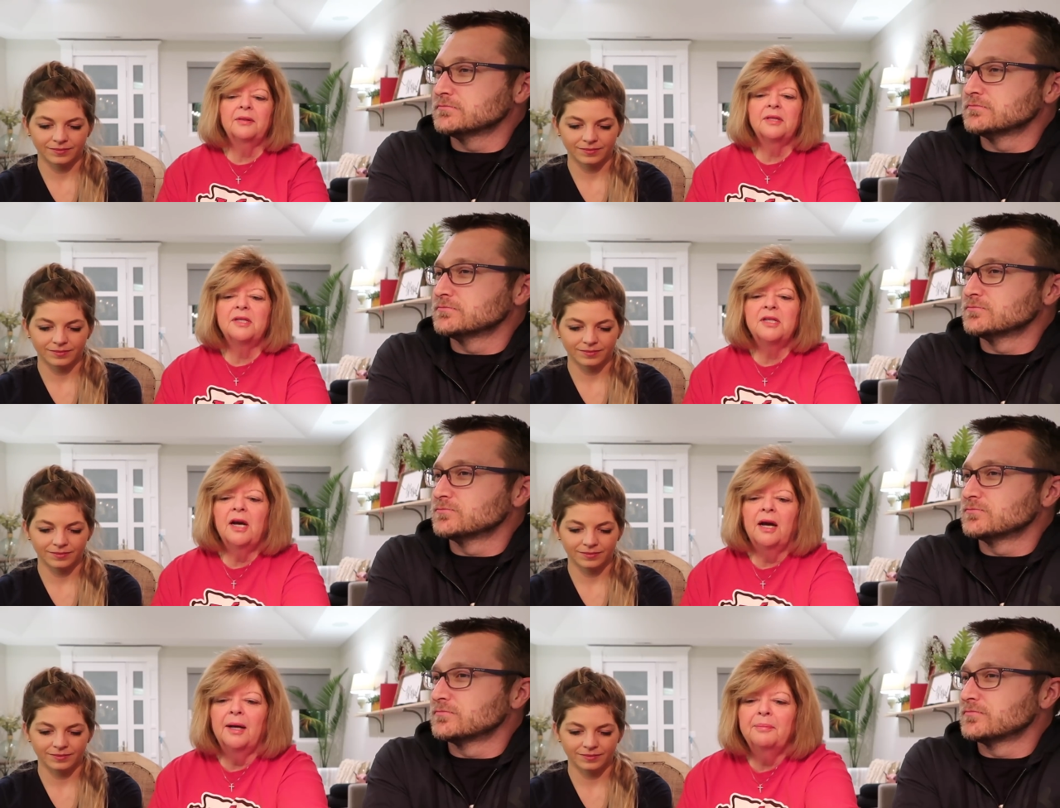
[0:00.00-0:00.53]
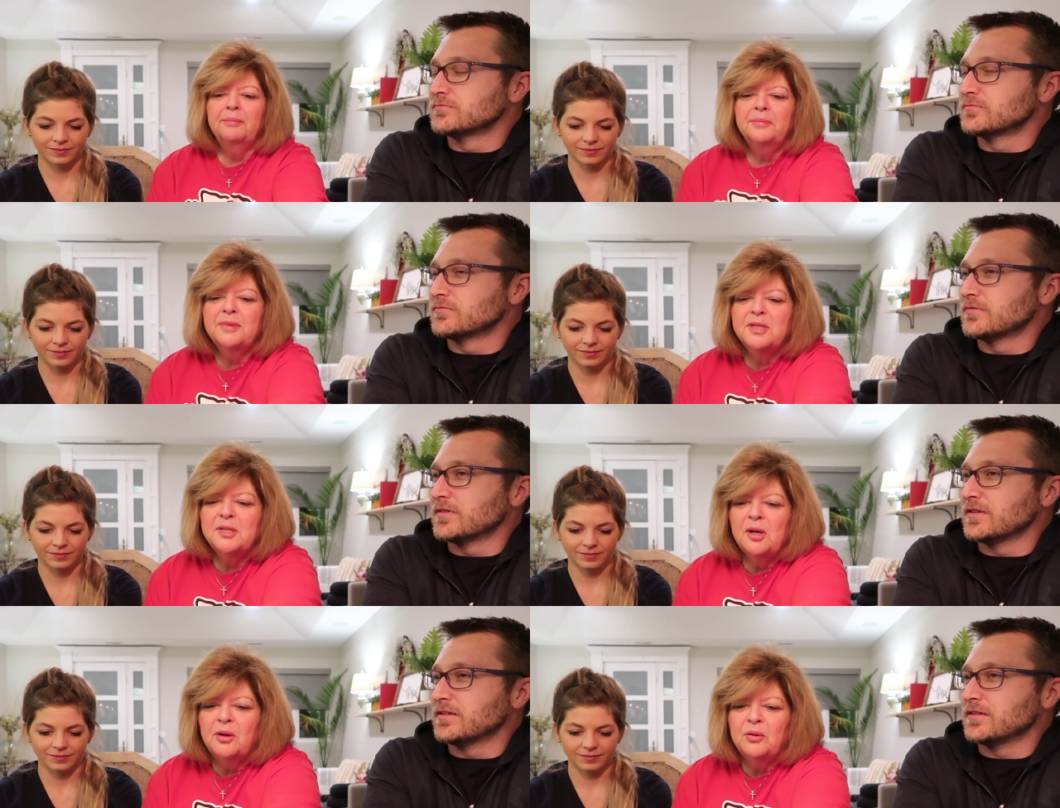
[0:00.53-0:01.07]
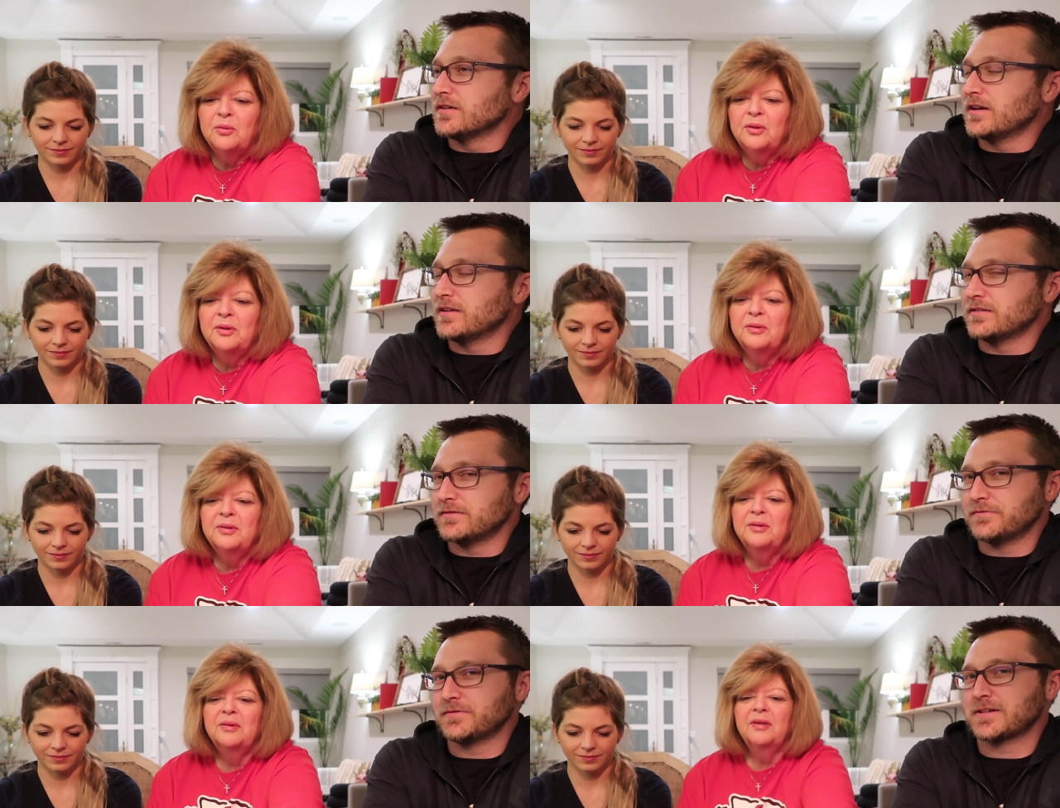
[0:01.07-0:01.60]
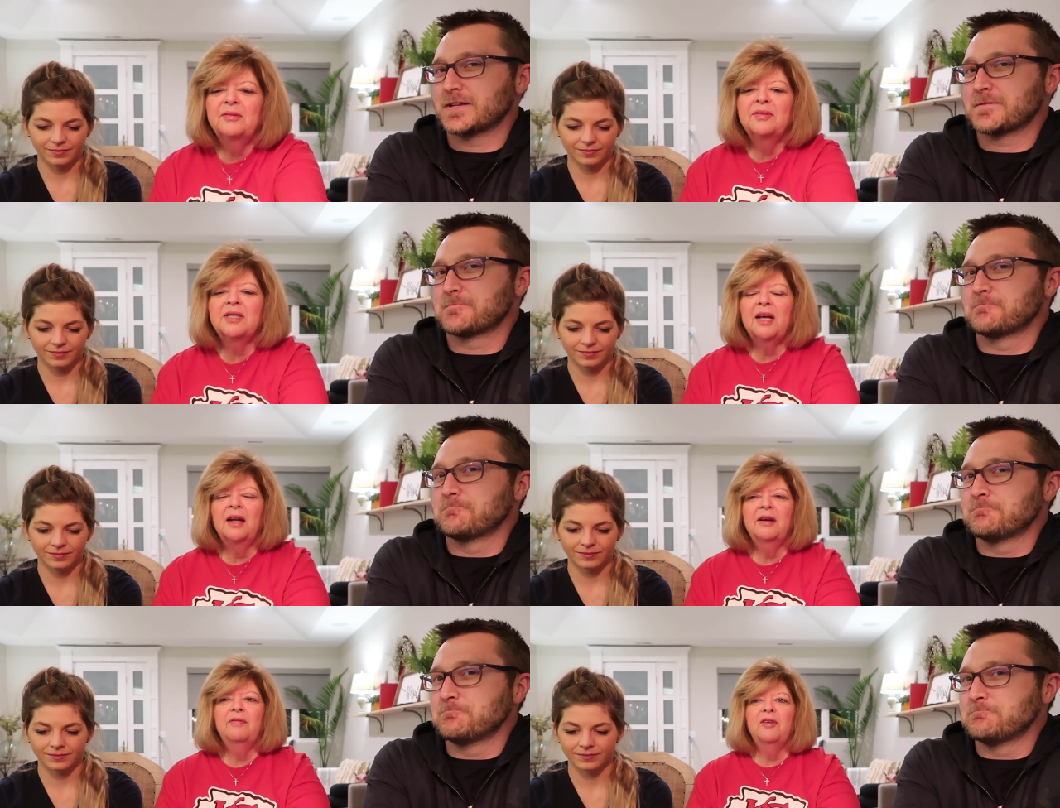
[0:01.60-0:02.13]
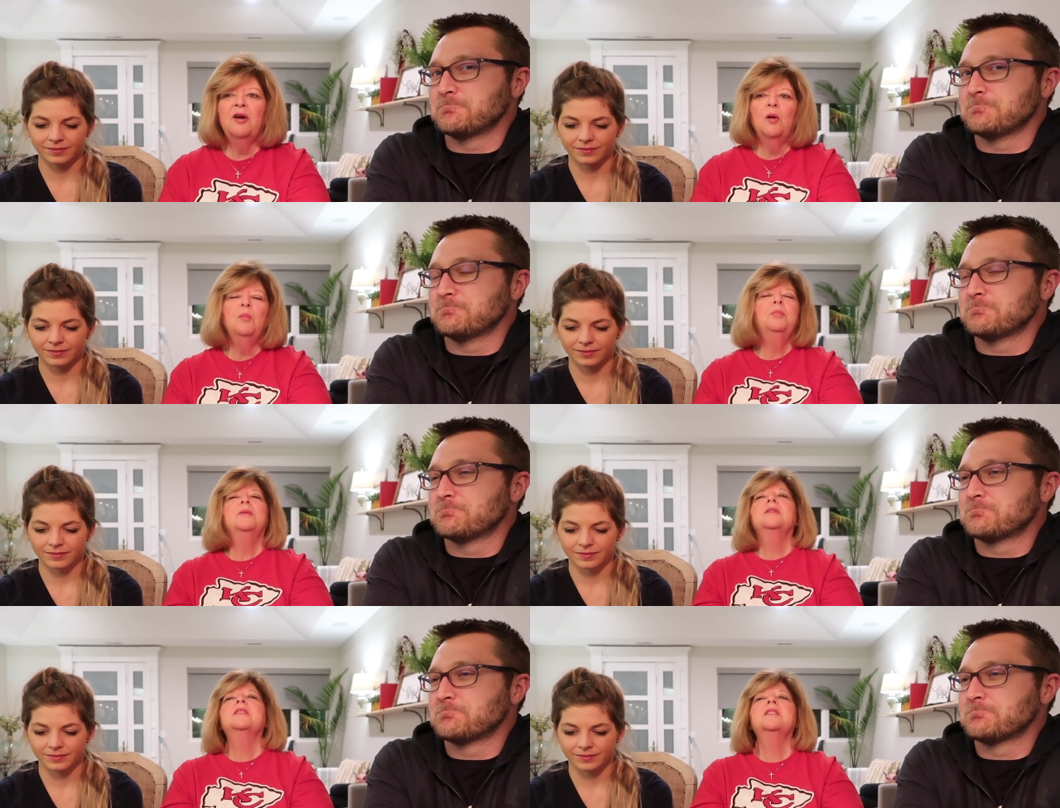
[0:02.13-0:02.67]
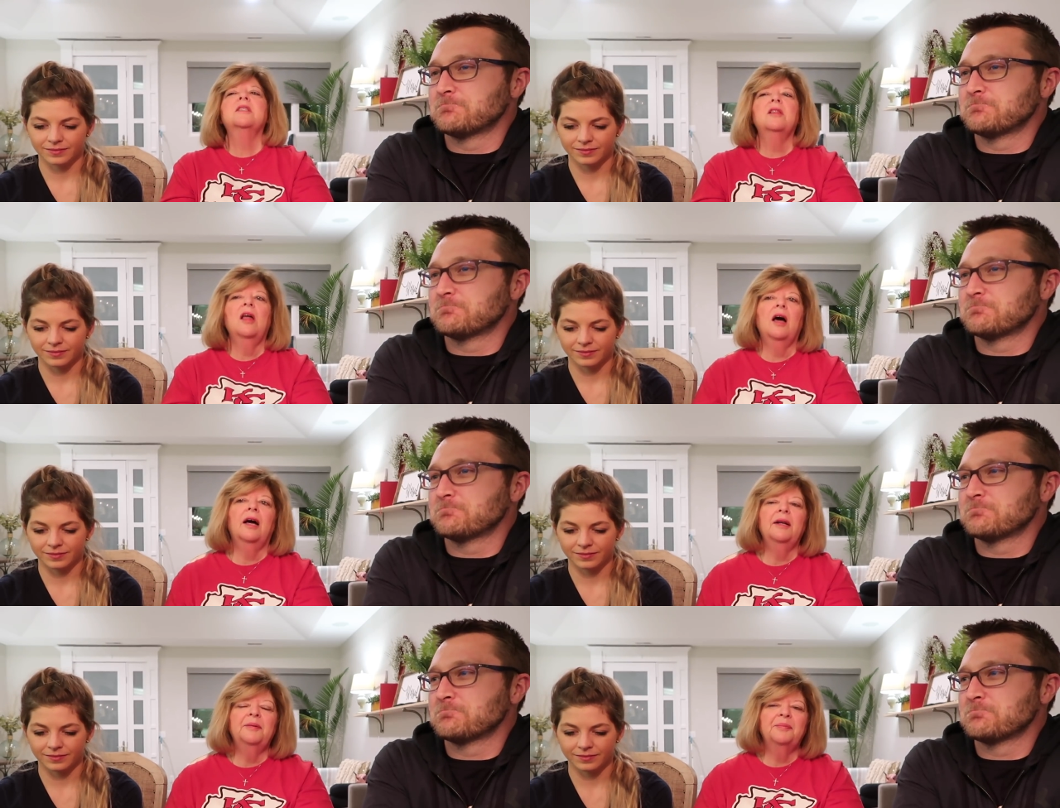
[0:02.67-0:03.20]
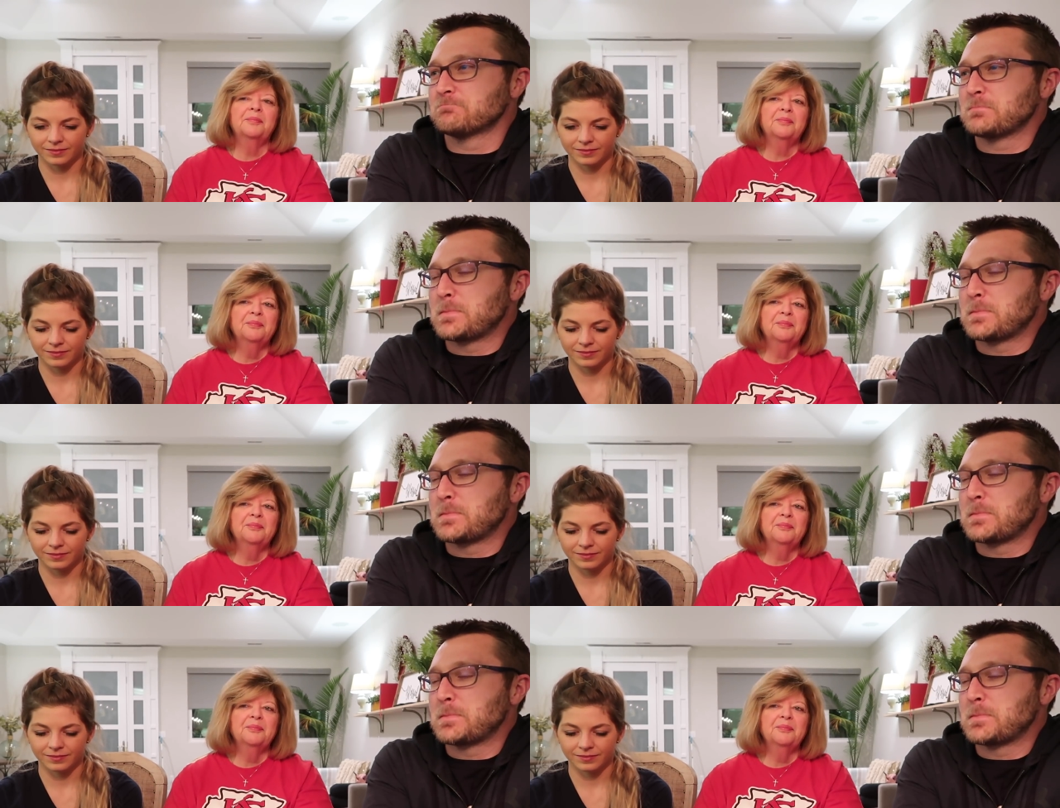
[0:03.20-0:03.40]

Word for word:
Speaker 1: at the time, so I was kind of an open slot.